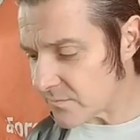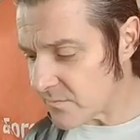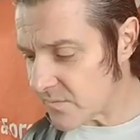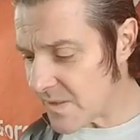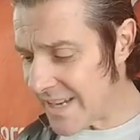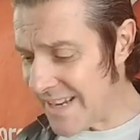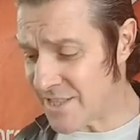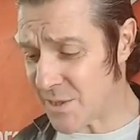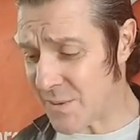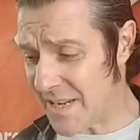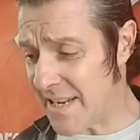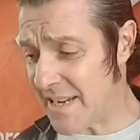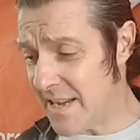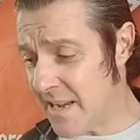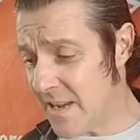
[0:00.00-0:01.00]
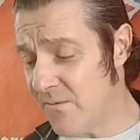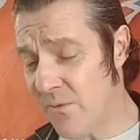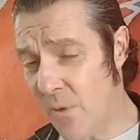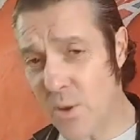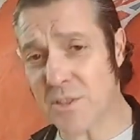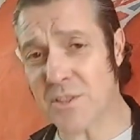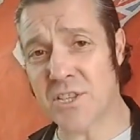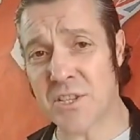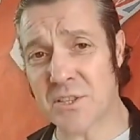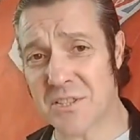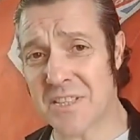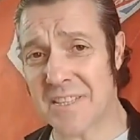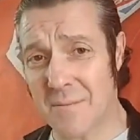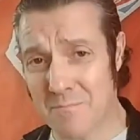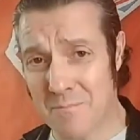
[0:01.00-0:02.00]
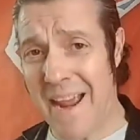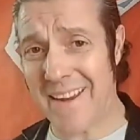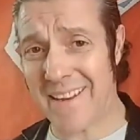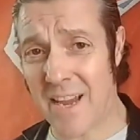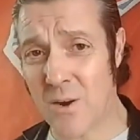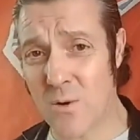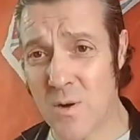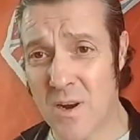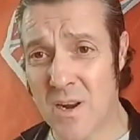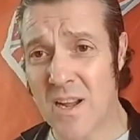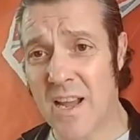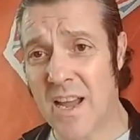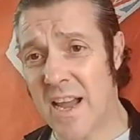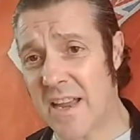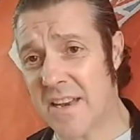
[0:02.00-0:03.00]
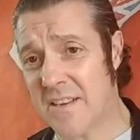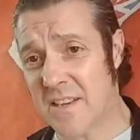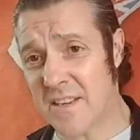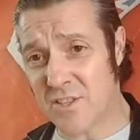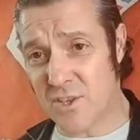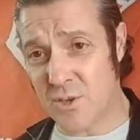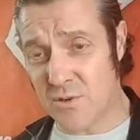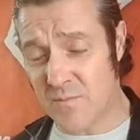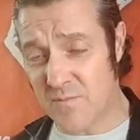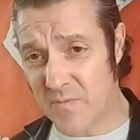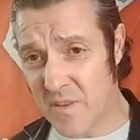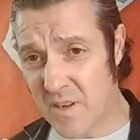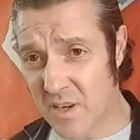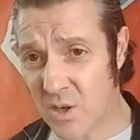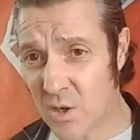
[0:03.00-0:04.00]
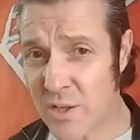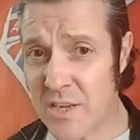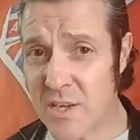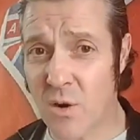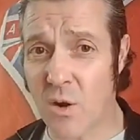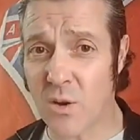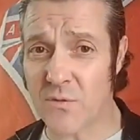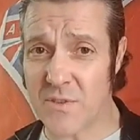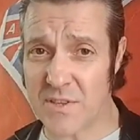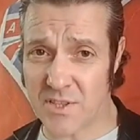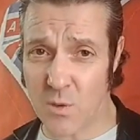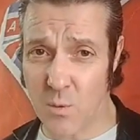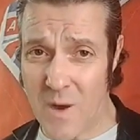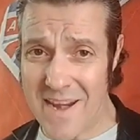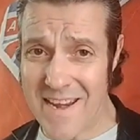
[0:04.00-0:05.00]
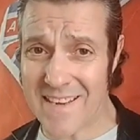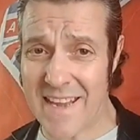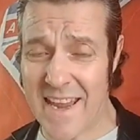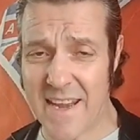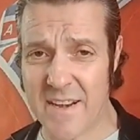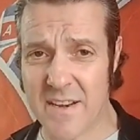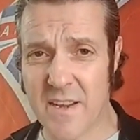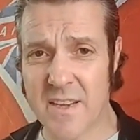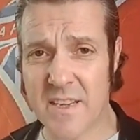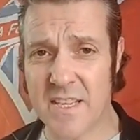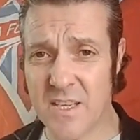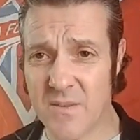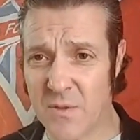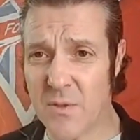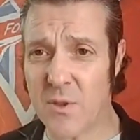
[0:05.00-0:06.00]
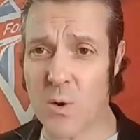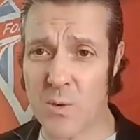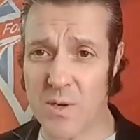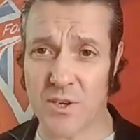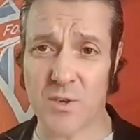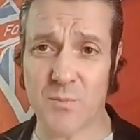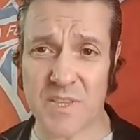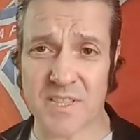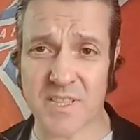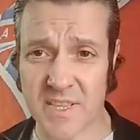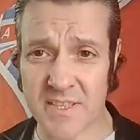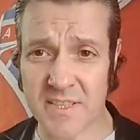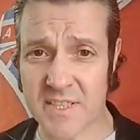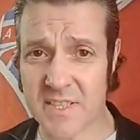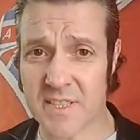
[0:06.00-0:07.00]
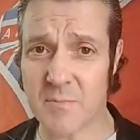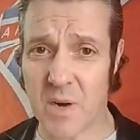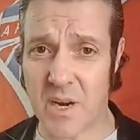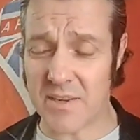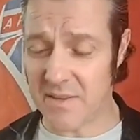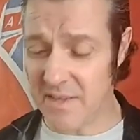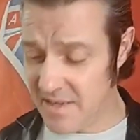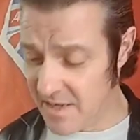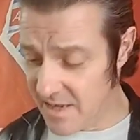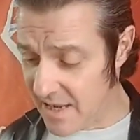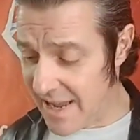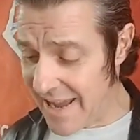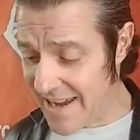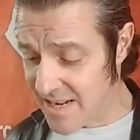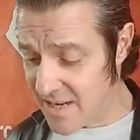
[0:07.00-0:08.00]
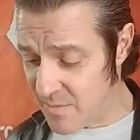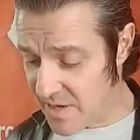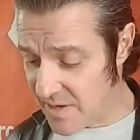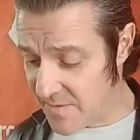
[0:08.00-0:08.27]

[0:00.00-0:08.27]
And so he volunteered to get back out and to clear all of this away again, even though he could be sighted by the enemy.